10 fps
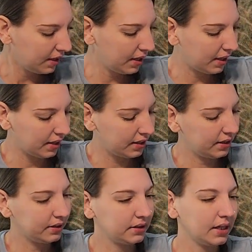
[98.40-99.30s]

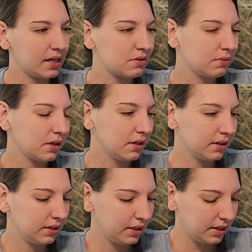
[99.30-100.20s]
And next
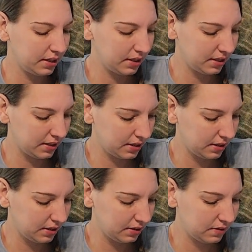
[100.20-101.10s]
one
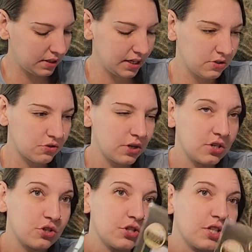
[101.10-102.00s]
is a Treasure